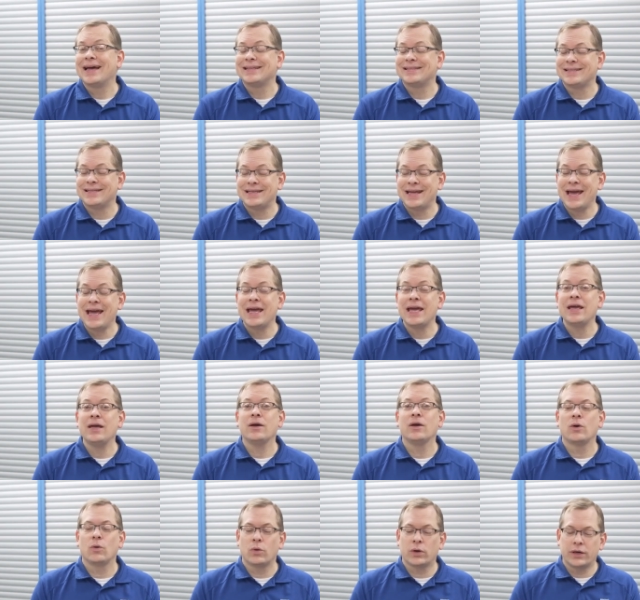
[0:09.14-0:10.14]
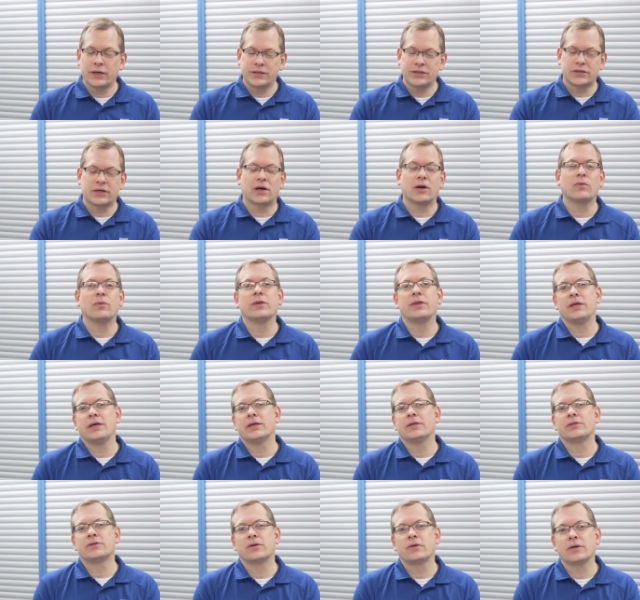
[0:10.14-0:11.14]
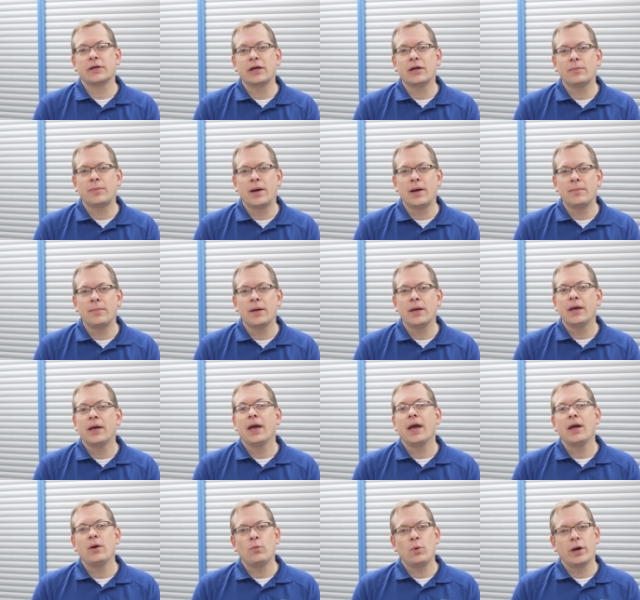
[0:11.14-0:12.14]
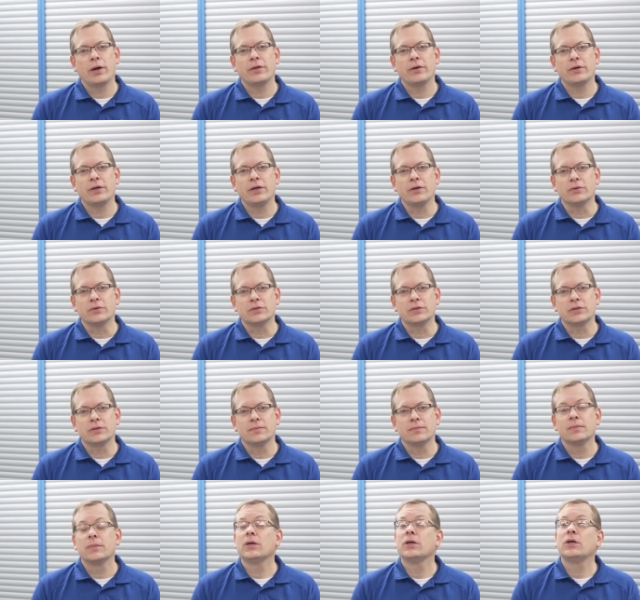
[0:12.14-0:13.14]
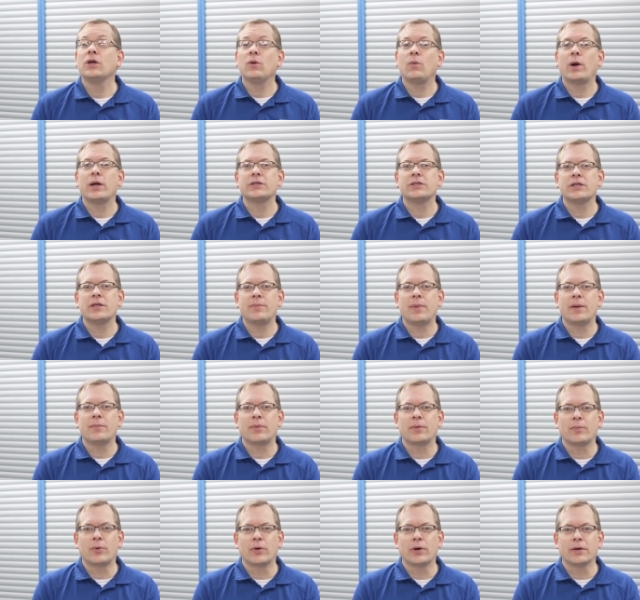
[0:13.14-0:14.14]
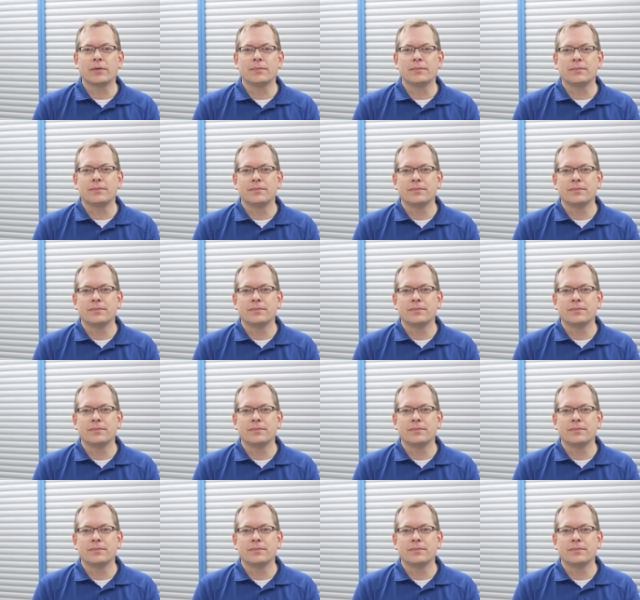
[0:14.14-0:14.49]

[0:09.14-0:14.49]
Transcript: and today we're going to start with the internal gear pump and where they're used. You're watching the Pump Report.